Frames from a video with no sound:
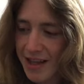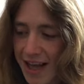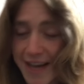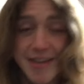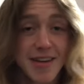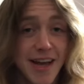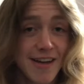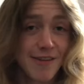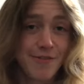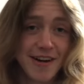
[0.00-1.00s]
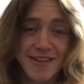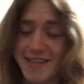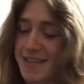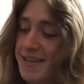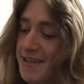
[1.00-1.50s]
And today I finally
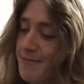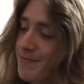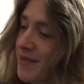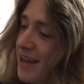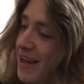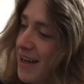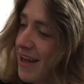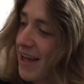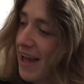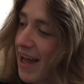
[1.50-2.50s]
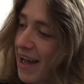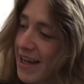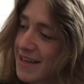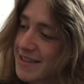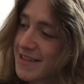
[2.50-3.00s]
did it.
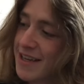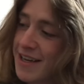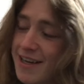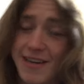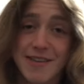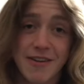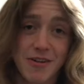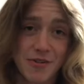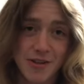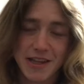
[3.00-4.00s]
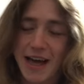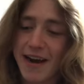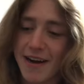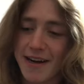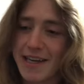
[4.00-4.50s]
And not only
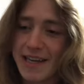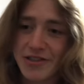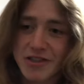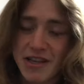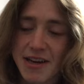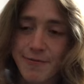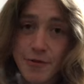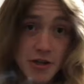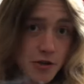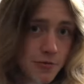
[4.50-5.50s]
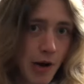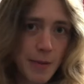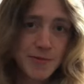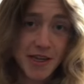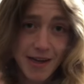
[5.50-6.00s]
that, I didn't just hit it for 2
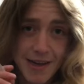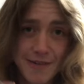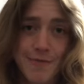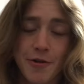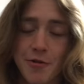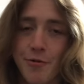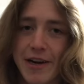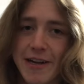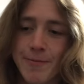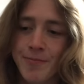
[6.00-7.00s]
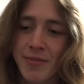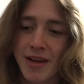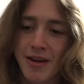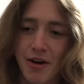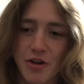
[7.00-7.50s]
reps, I hit it for 3.
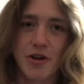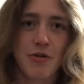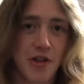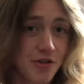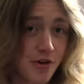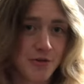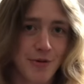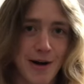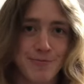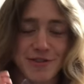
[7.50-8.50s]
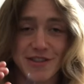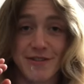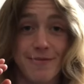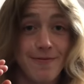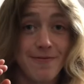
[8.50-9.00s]
Although the 3rd rep was
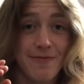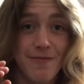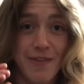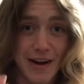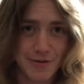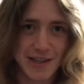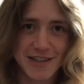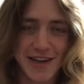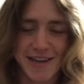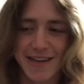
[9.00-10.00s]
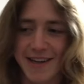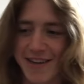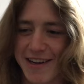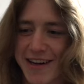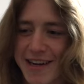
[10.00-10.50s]
very shaky,
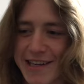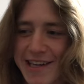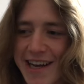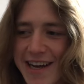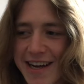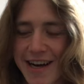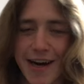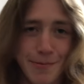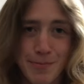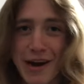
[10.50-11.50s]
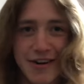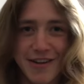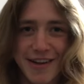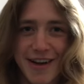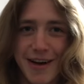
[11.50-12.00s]
like, I
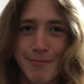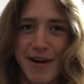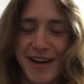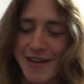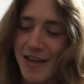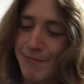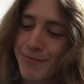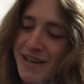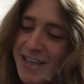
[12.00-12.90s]
barely got it back up.